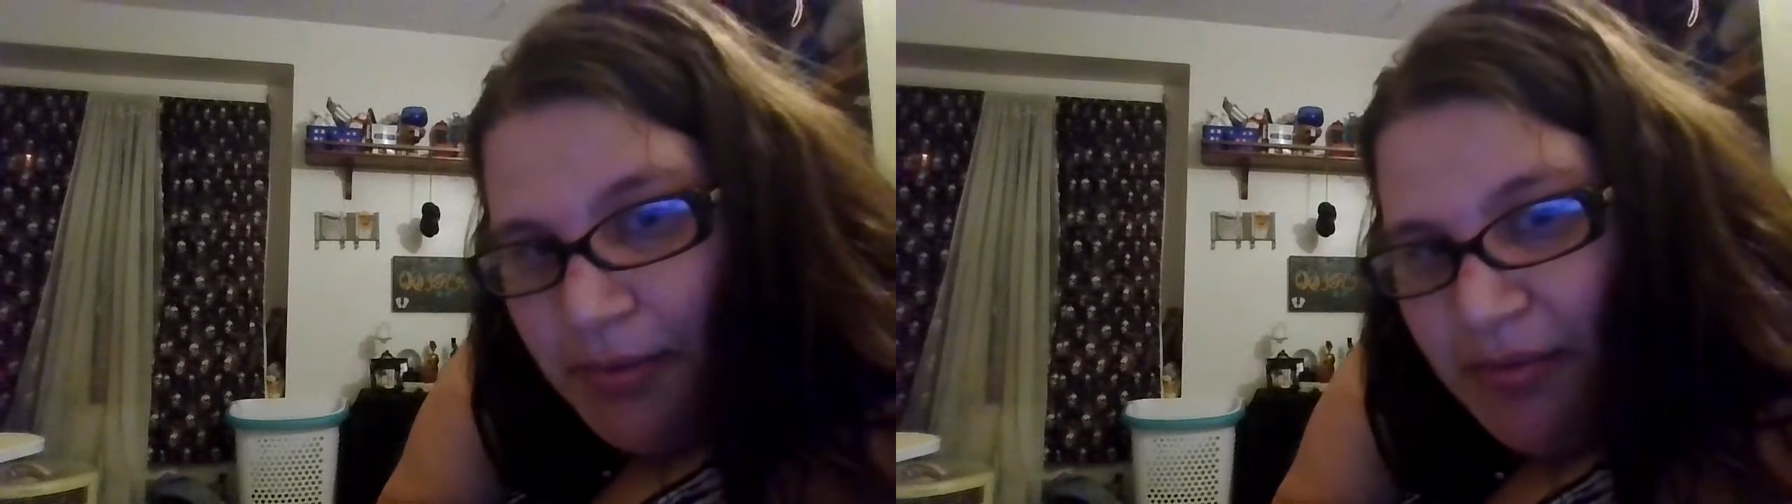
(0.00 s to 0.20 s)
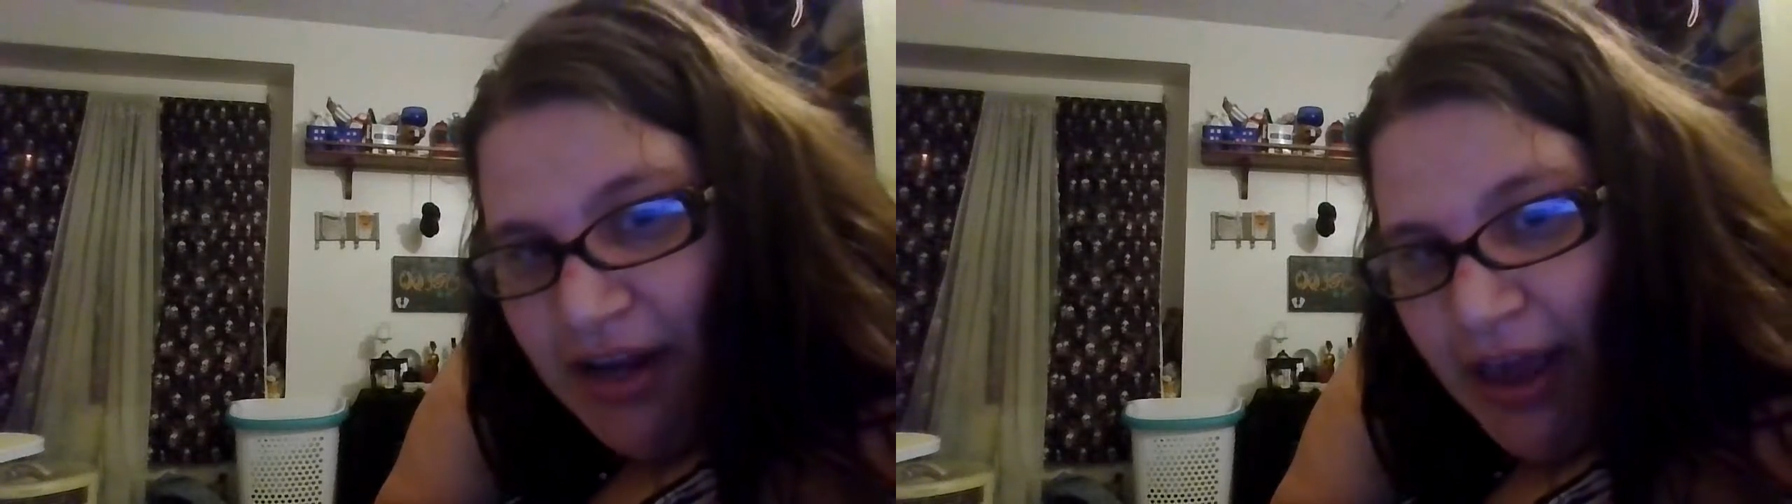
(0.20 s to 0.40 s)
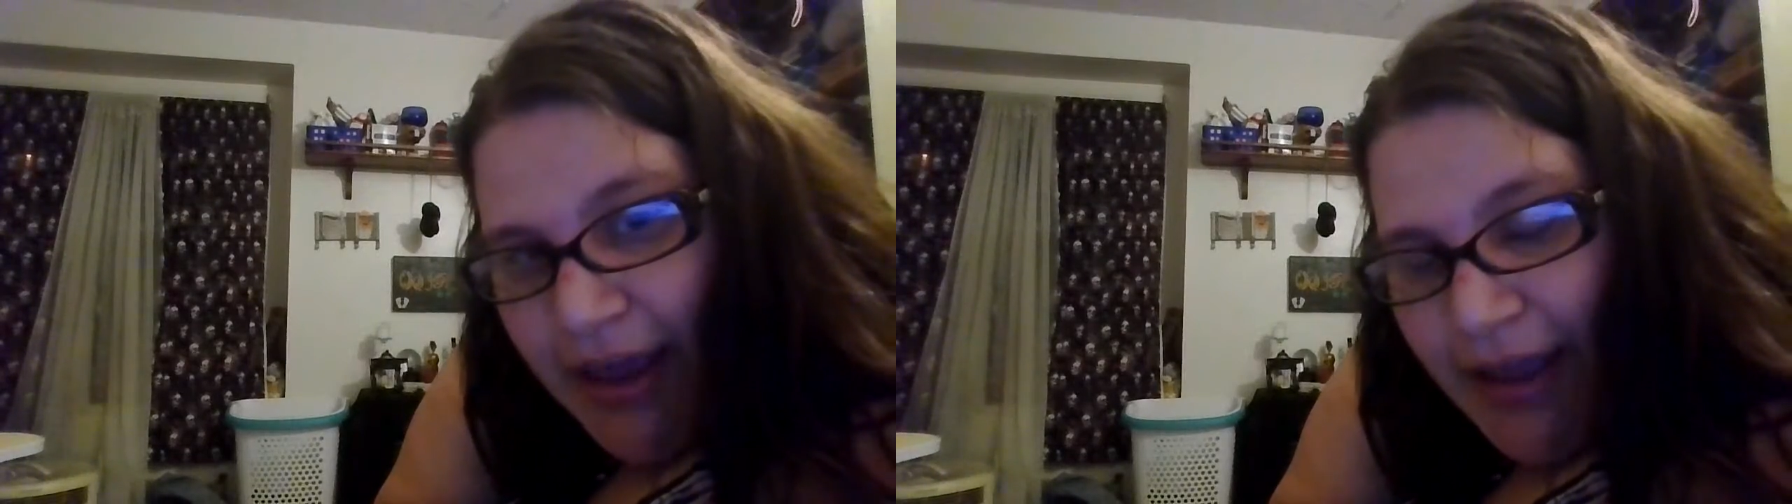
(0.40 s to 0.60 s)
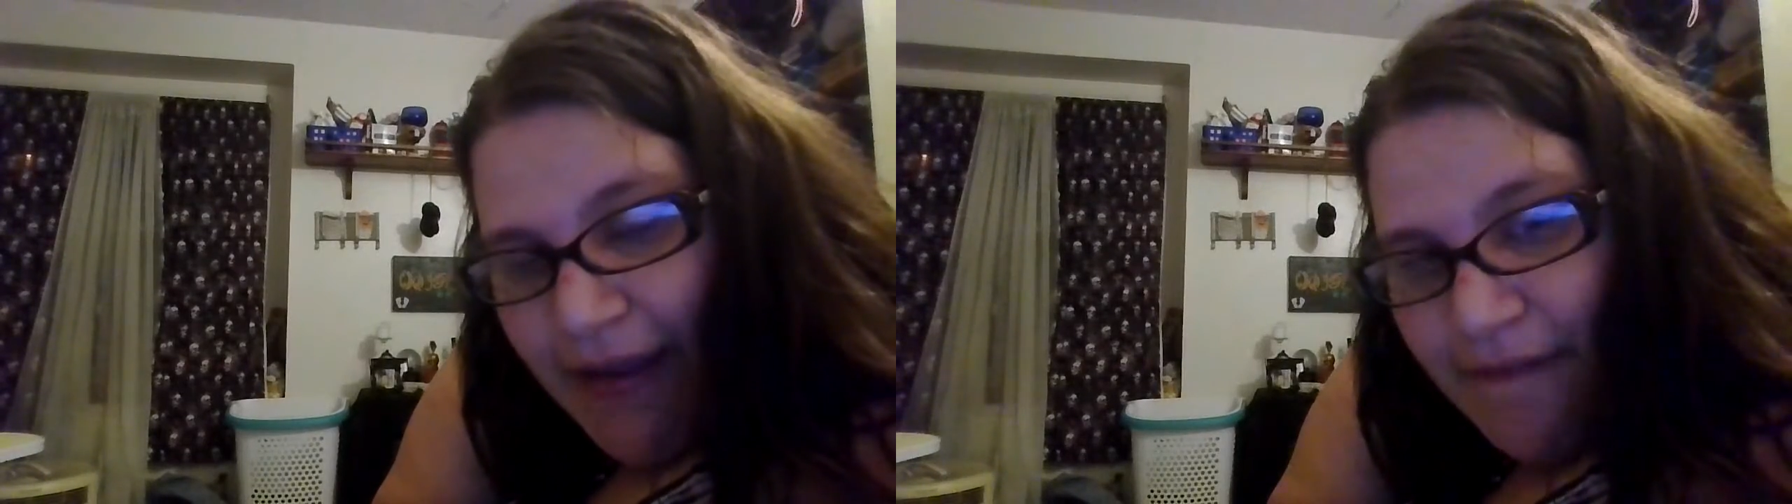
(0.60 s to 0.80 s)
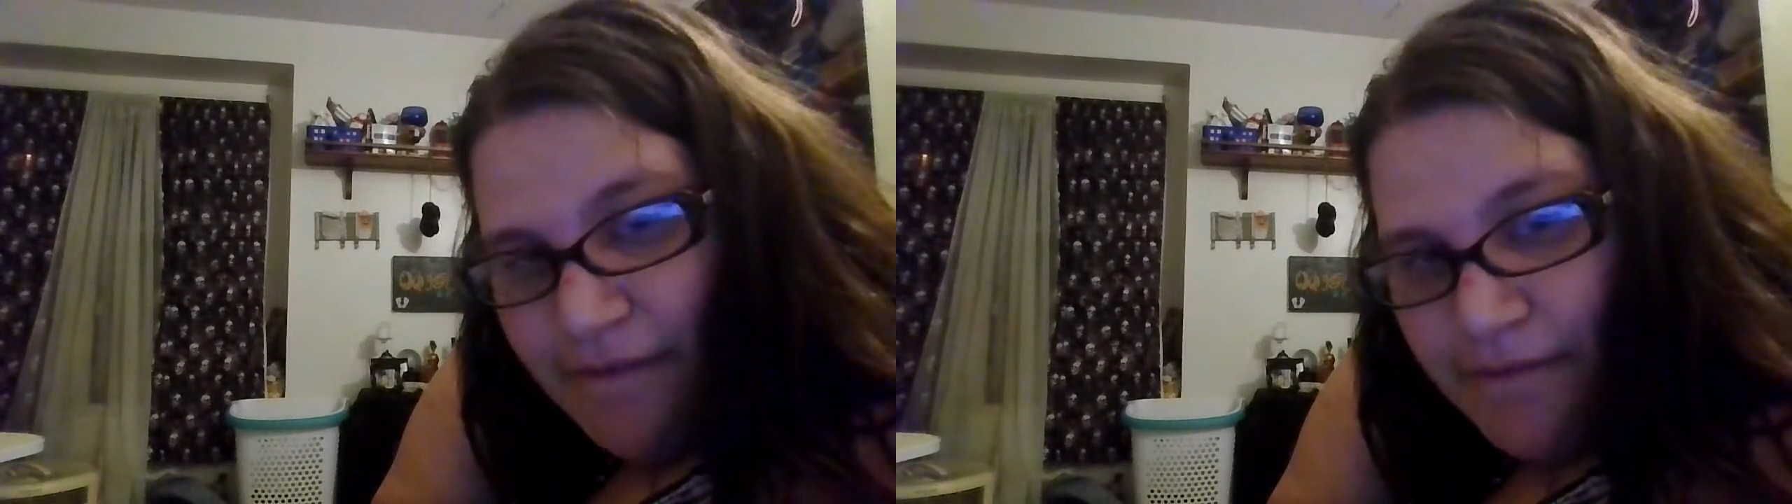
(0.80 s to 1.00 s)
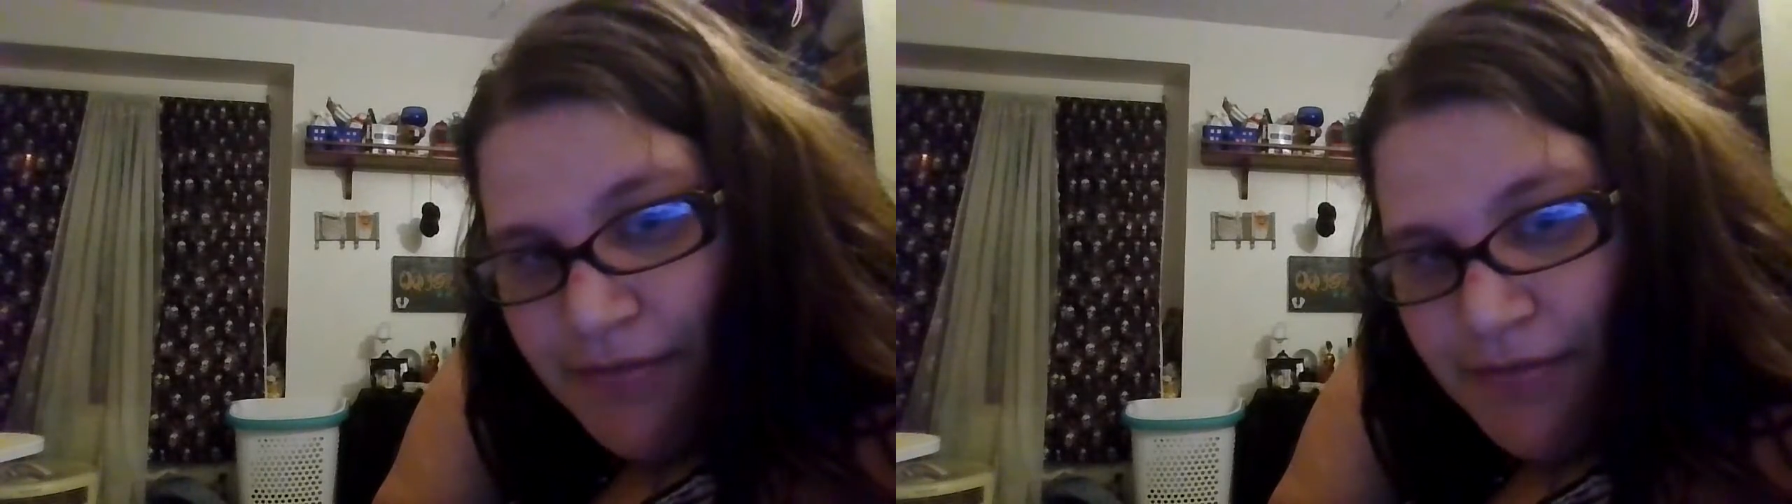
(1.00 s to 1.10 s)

them in half.